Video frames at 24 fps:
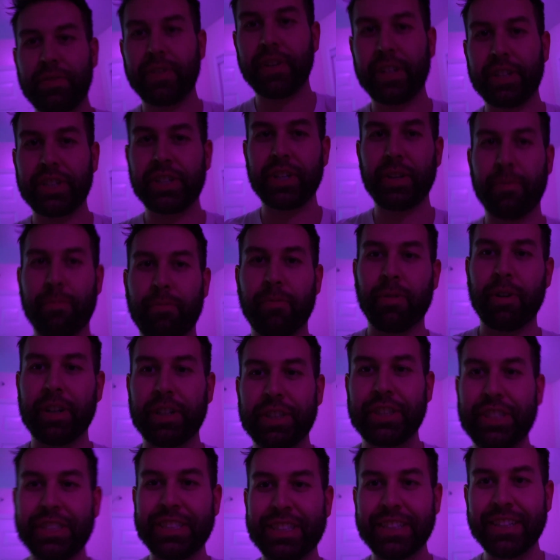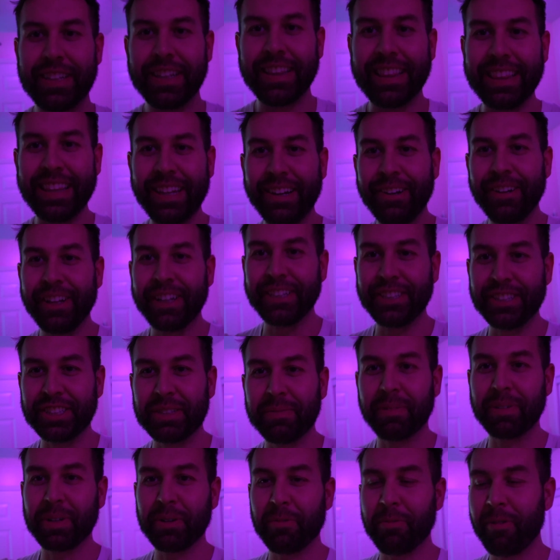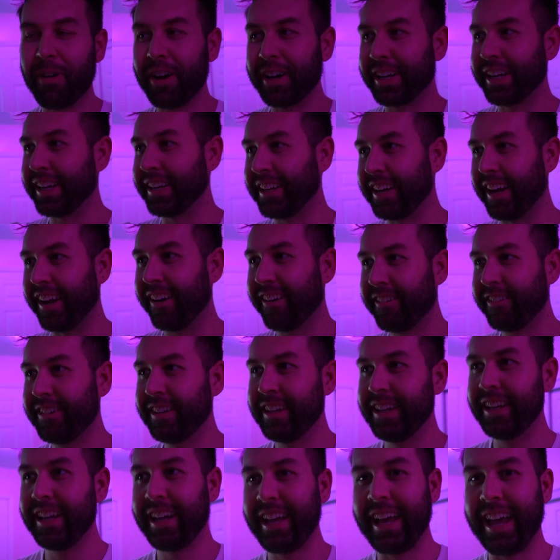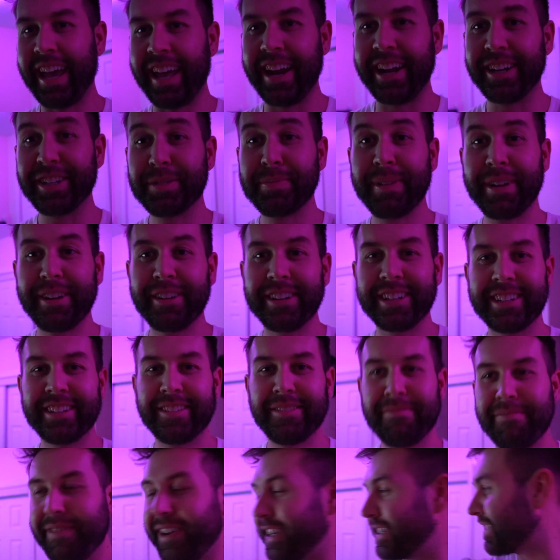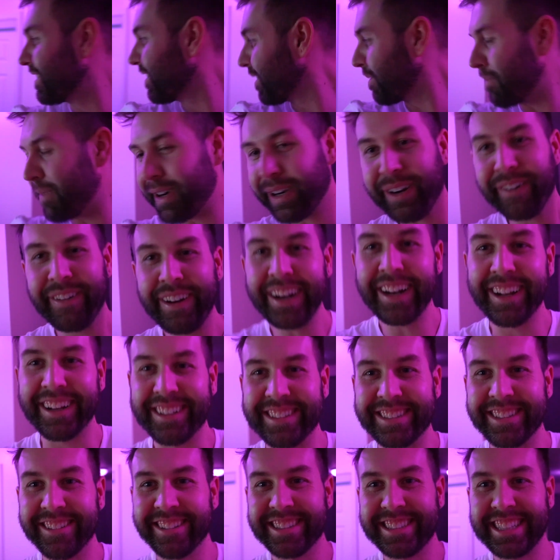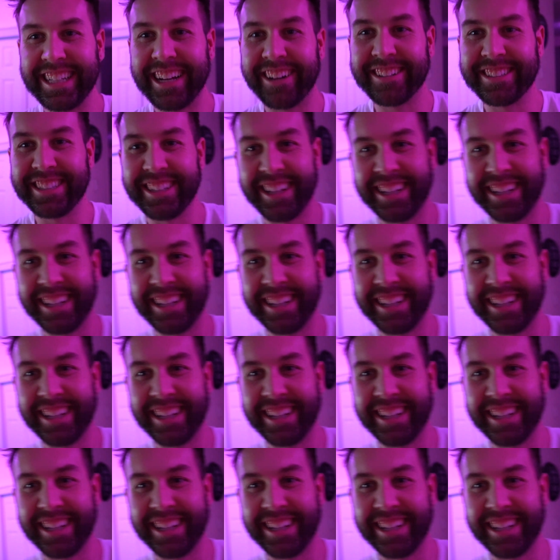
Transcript: finishing up work. She's literally just about to walk in now. And I just made her a nice little margarita. So let's see how she